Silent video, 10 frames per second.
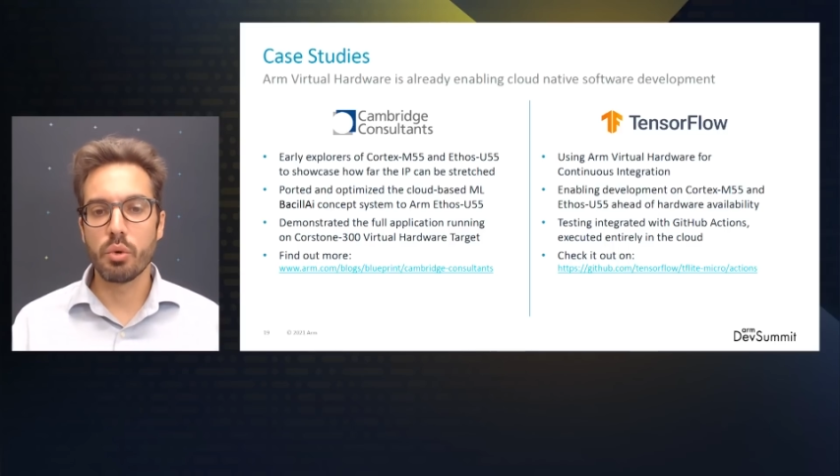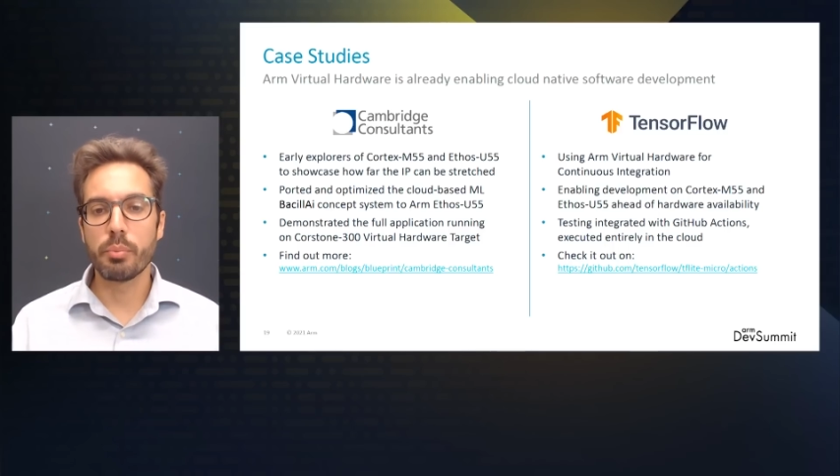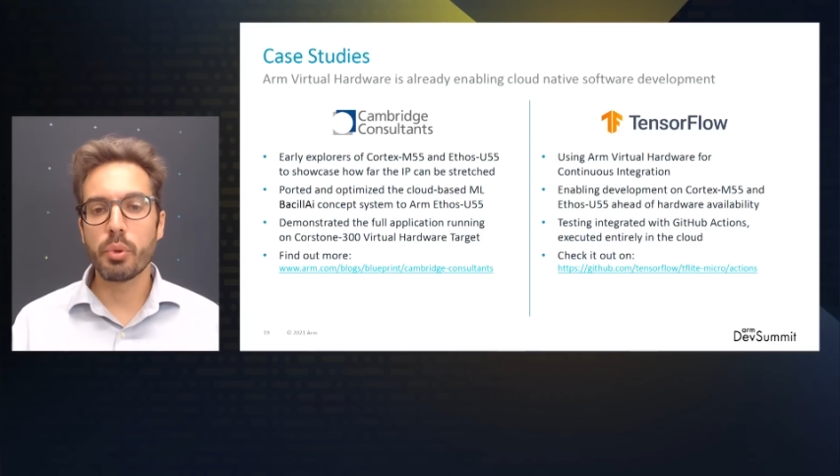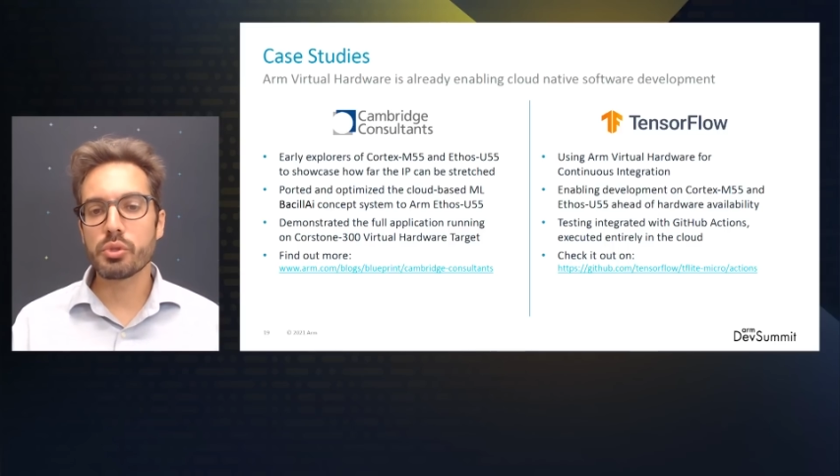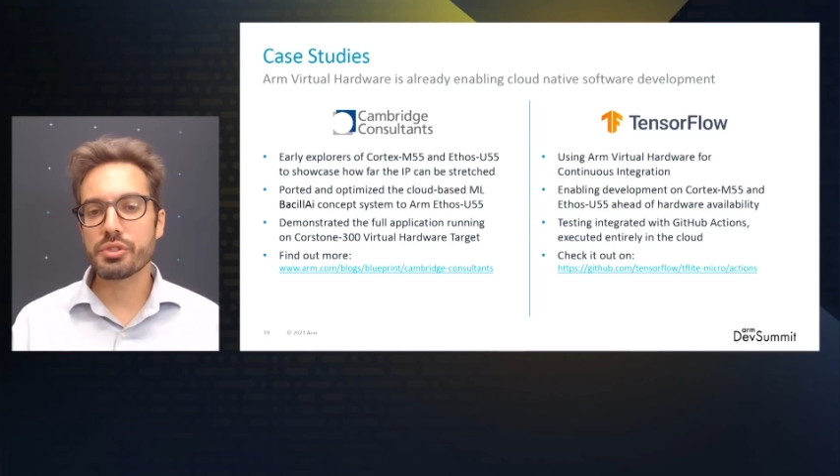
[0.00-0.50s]
who
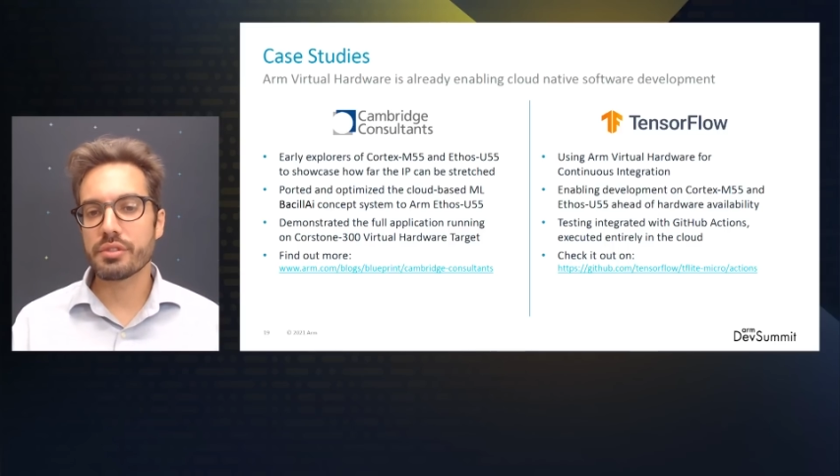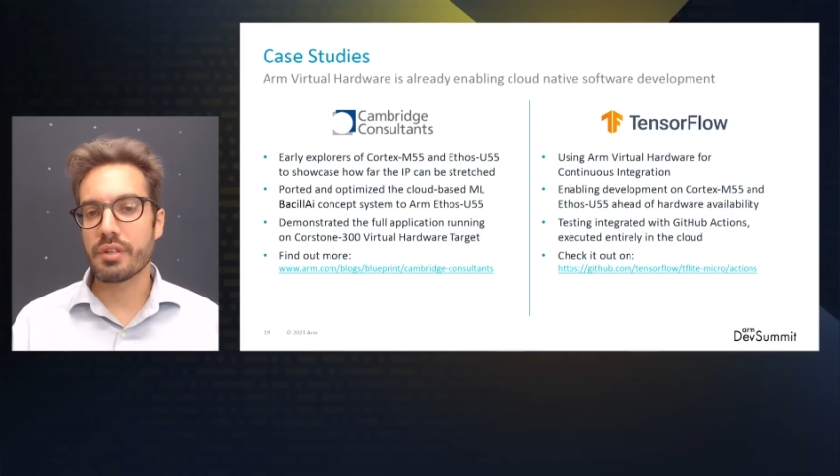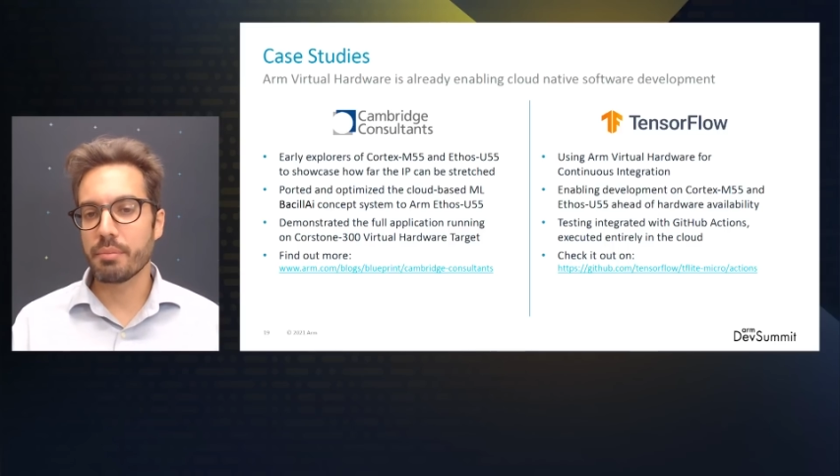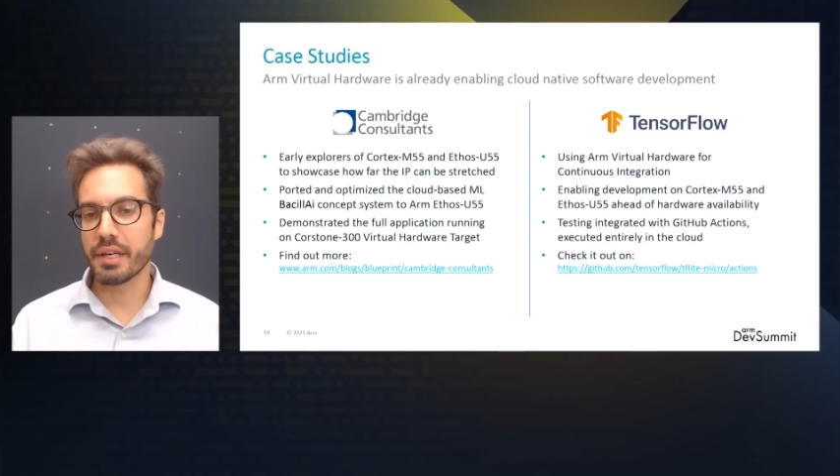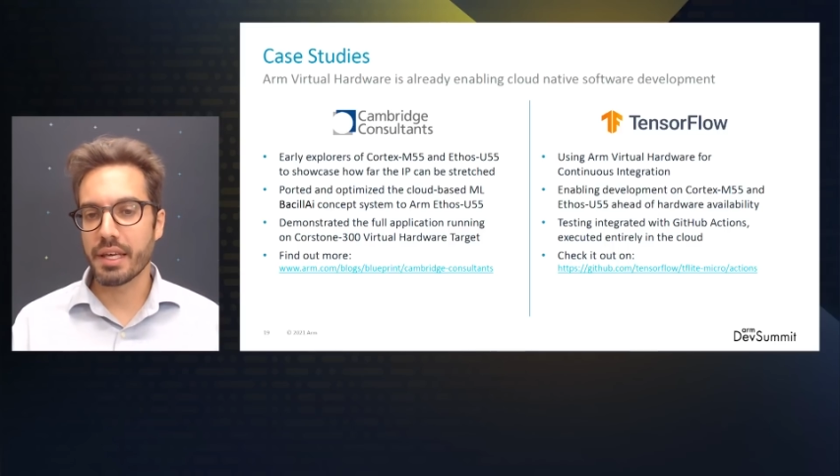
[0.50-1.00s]
ported an
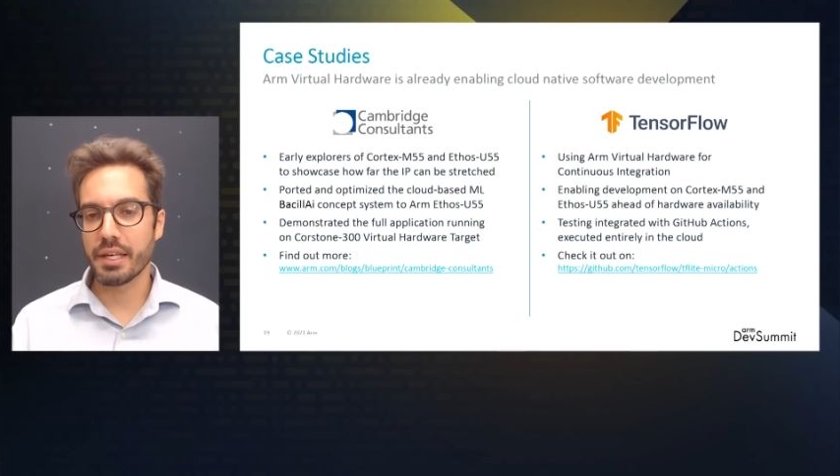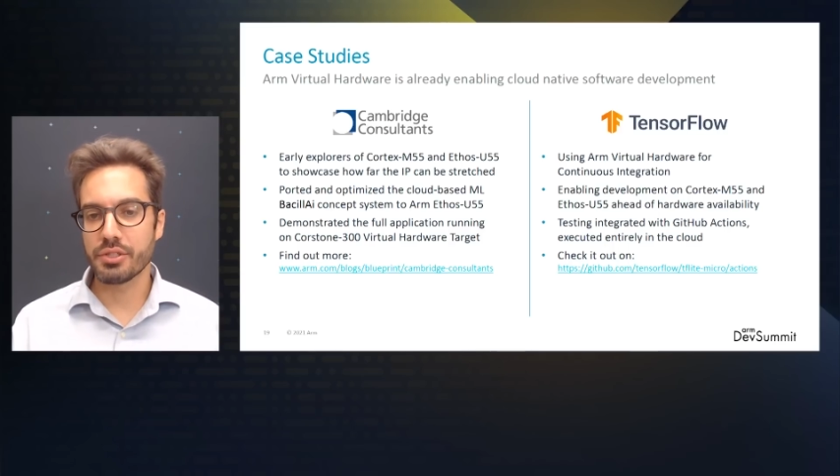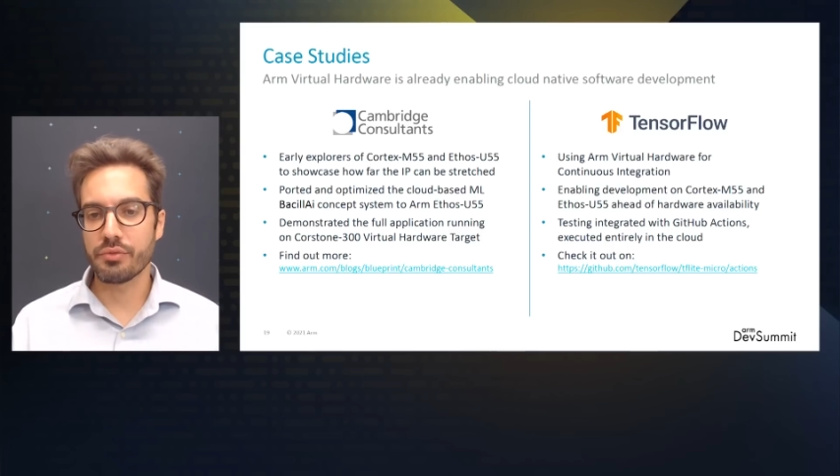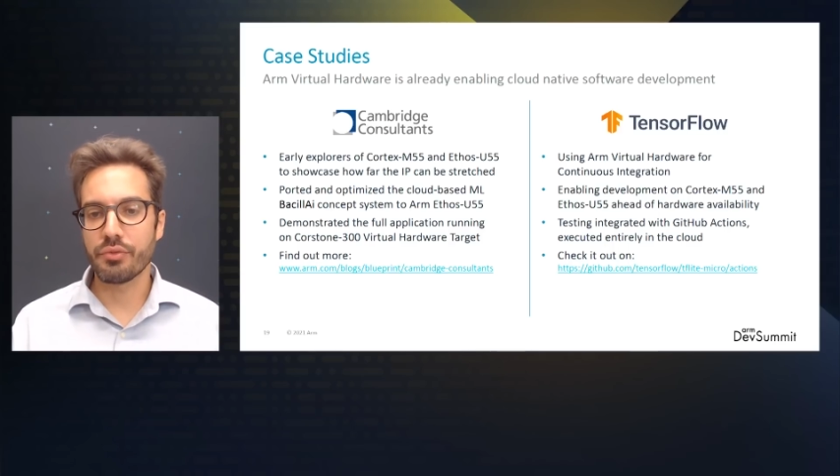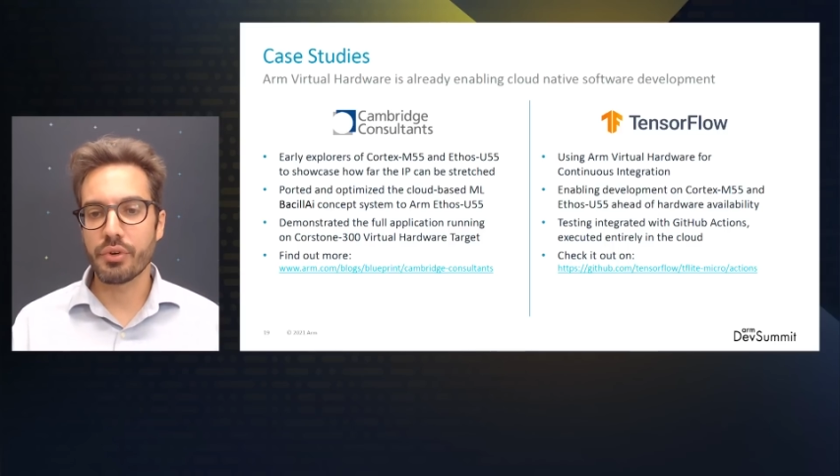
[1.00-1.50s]

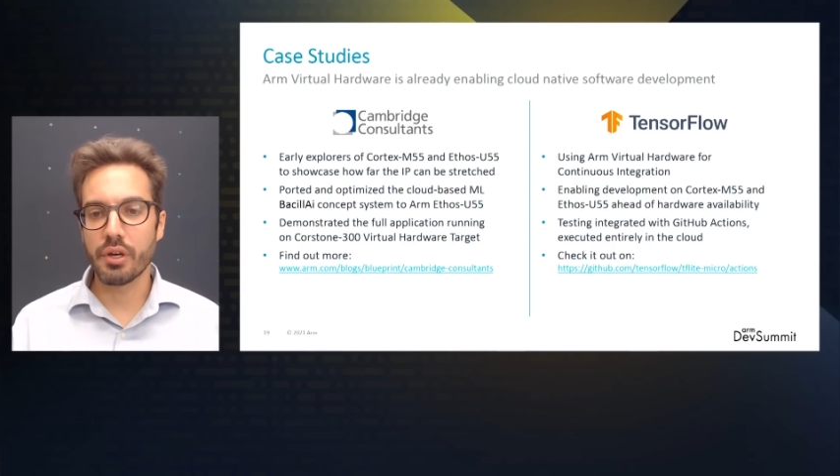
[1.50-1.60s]
application for